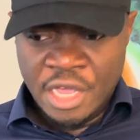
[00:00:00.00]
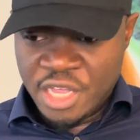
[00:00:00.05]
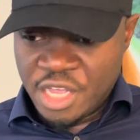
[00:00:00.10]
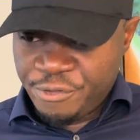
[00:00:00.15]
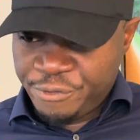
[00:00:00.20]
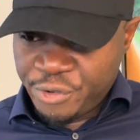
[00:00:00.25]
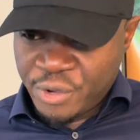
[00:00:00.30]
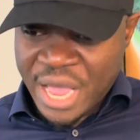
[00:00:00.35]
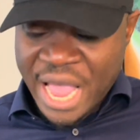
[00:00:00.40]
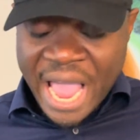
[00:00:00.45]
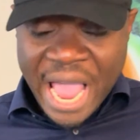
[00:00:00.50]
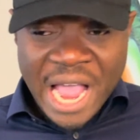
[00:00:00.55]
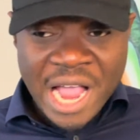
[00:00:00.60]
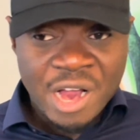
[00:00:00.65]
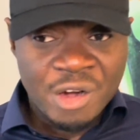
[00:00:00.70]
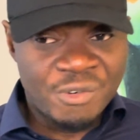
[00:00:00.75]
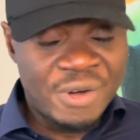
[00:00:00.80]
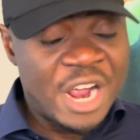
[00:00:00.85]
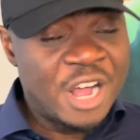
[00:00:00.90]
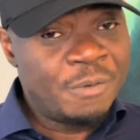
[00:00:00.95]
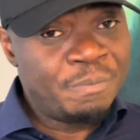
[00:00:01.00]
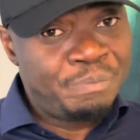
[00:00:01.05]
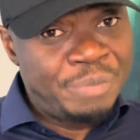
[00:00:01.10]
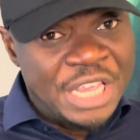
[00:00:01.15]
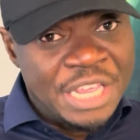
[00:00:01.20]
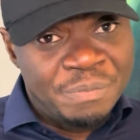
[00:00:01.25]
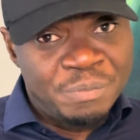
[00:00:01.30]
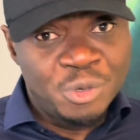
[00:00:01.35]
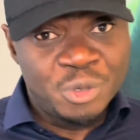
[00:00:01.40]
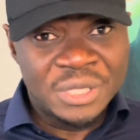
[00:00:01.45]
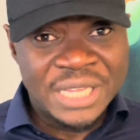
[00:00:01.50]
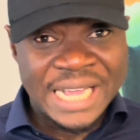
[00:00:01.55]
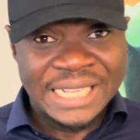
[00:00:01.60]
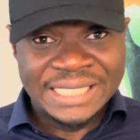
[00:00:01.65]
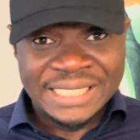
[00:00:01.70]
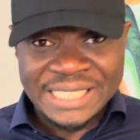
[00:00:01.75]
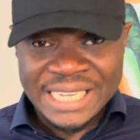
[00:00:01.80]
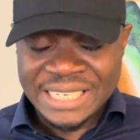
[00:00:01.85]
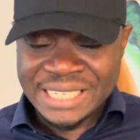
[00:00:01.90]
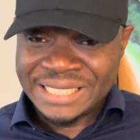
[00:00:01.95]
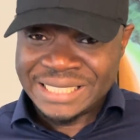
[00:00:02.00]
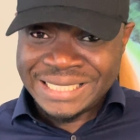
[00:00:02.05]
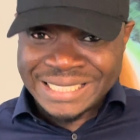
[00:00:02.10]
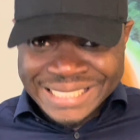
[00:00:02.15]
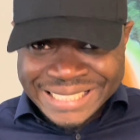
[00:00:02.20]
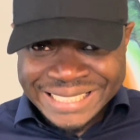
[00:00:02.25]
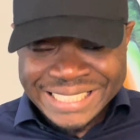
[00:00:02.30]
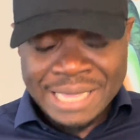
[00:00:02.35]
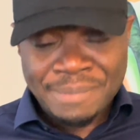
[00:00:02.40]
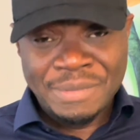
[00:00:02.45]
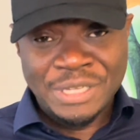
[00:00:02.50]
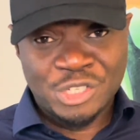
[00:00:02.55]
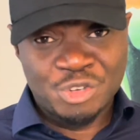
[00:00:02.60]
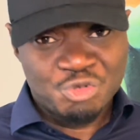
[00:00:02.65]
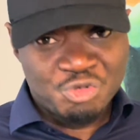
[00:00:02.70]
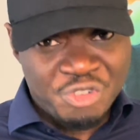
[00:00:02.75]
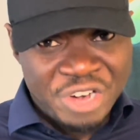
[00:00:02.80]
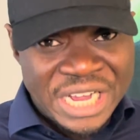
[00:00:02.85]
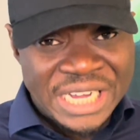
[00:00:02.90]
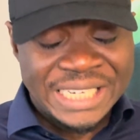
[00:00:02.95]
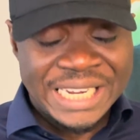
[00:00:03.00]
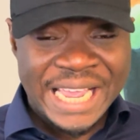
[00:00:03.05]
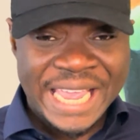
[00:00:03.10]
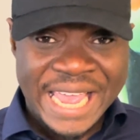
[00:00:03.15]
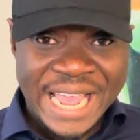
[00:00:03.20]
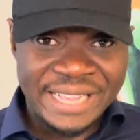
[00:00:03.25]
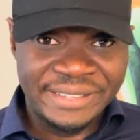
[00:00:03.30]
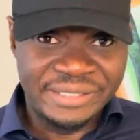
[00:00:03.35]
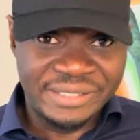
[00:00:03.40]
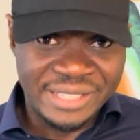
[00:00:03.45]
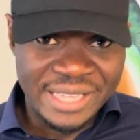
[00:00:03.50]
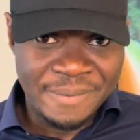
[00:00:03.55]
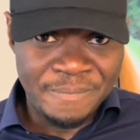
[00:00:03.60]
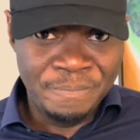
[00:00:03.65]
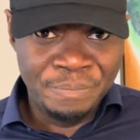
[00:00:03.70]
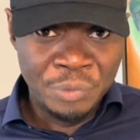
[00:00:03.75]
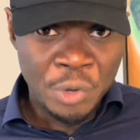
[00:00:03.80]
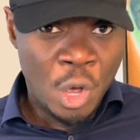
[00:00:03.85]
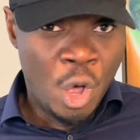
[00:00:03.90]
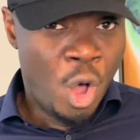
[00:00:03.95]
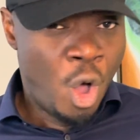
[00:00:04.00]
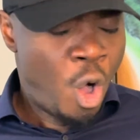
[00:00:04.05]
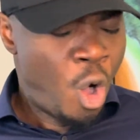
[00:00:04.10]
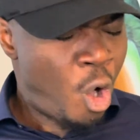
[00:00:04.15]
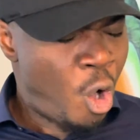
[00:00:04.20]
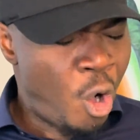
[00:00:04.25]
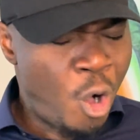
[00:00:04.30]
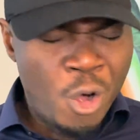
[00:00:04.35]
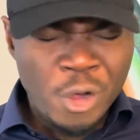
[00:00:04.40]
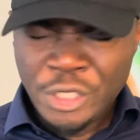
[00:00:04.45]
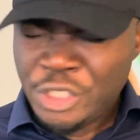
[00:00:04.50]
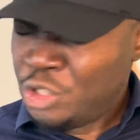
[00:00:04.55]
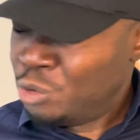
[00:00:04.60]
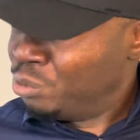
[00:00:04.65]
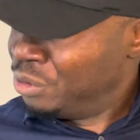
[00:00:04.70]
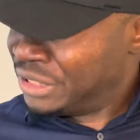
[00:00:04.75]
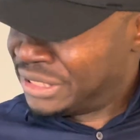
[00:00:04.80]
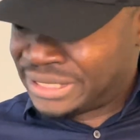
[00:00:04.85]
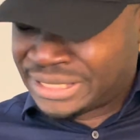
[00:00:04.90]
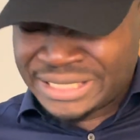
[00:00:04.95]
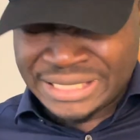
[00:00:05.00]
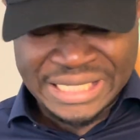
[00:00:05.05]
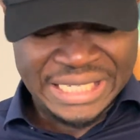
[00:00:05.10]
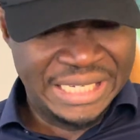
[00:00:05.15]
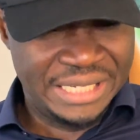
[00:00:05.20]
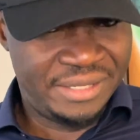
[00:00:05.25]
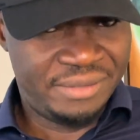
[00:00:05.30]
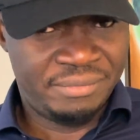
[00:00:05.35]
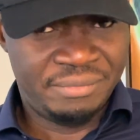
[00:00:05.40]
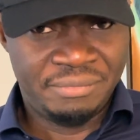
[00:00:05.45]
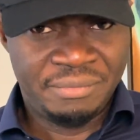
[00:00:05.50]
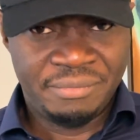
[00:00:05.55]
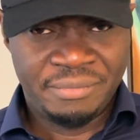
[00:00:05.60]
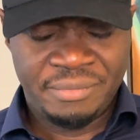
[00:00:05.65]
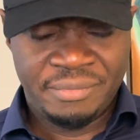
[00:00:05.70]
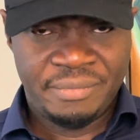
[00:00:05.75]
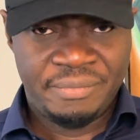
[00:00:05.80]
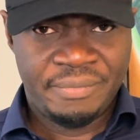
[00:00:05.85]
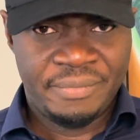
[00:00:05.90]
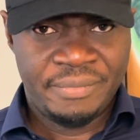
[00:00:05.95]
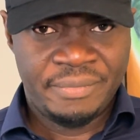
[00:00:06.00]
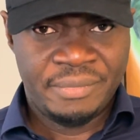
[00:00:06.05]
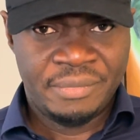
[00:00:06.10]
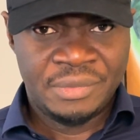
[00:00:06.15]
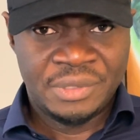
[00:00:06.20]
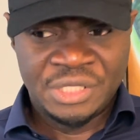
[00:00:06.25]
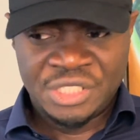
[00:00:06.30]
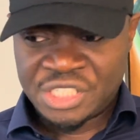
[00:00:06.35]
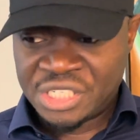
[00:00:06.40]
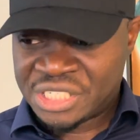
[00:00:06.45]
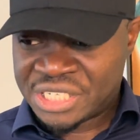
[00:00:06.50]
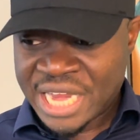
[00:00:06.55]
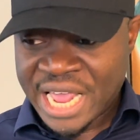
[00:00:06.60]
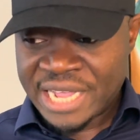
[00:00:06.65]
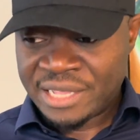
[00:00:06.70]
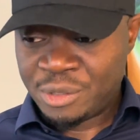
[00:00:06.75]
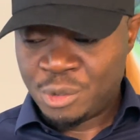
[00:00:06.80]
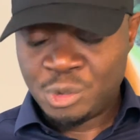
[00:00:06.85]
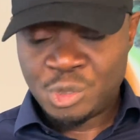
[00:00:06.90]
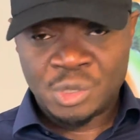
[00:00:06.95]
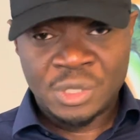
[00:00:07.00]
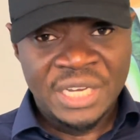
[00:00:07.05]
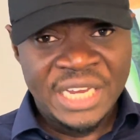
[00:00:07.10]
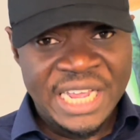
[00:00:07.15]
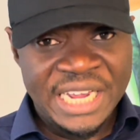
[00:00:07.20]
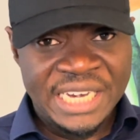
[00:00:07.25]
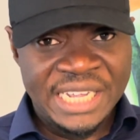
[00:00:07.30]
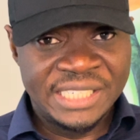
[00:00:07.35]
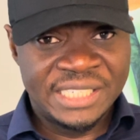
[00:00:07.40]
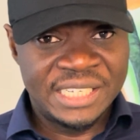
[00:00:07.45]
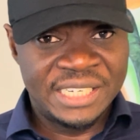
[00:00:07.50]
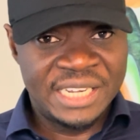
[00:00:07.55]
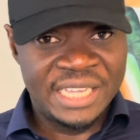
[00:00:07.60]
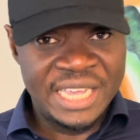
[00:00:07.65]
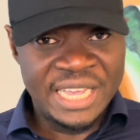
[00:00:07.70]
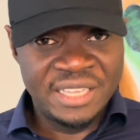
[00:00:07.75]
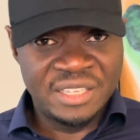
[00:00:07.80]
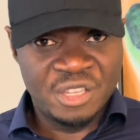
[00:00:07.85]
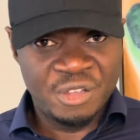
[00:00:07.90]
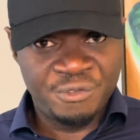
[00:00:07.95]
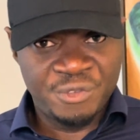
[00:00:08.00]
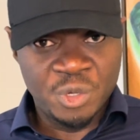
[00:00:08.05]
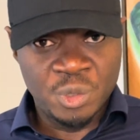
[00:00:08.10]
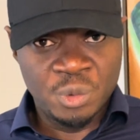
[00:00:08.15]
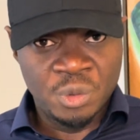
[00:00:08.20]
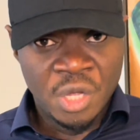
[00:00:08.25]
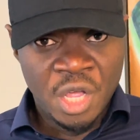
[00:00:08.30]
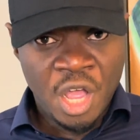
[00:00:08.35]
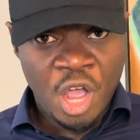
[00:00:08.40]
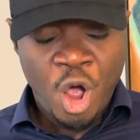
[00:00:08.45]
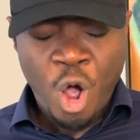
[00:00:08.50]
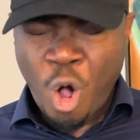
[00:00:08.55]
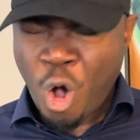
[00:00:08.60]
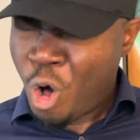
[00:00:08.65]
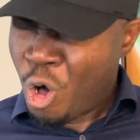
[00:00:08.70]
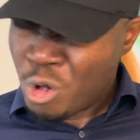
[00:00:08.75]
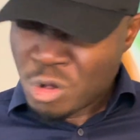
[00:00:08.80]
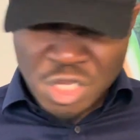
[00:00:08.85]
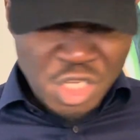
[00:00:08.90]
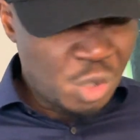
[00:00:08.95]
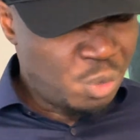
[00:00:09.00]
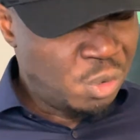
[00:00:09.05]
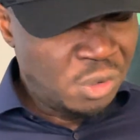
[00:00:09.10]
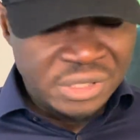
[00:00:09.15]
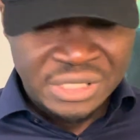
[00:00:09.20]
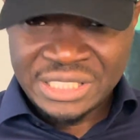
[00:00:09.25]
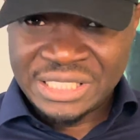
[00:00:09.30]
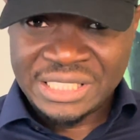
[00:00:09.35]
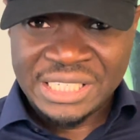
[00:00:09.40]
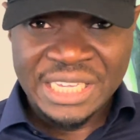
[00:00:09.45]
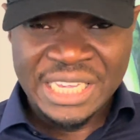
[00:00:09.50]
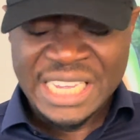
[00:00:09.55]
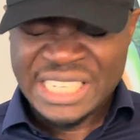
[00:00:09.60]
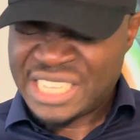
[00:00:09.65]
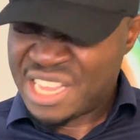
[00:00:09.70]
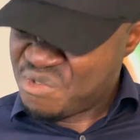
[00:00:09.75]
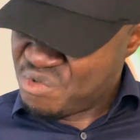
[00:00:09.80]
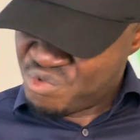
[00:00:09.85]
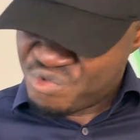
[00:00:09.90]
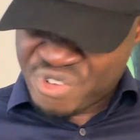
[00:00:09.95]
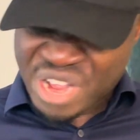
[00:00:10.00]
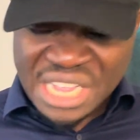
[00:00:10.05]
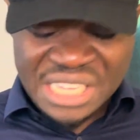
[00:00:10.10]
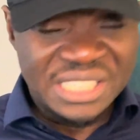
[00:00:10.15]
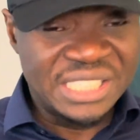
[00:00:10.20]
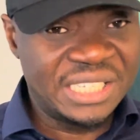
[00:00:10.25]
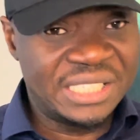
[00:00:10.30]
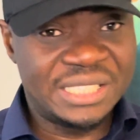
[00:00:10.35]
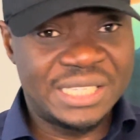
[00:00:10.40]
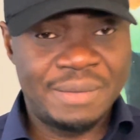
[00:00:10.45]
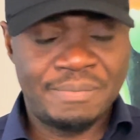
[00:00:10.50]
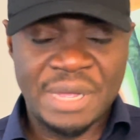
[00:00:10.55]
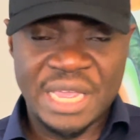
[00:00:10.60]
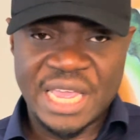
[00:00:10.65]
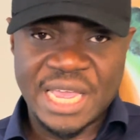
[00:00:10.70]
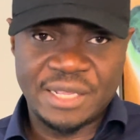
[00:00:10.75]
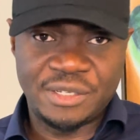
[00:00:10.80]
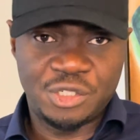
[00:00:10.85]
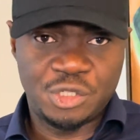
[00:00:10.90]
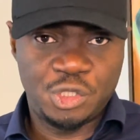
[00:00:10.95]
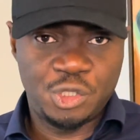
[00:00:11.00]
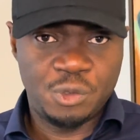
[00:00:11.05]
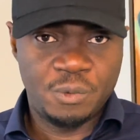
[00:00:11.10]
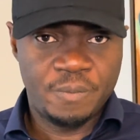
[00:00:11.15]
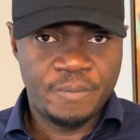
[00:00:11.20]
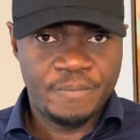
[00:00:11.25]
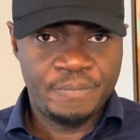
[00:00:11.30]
If you hang around people that say the system is rigged against them, all you would see, just like those ladies in the interview, all you will see is a rigged system against you.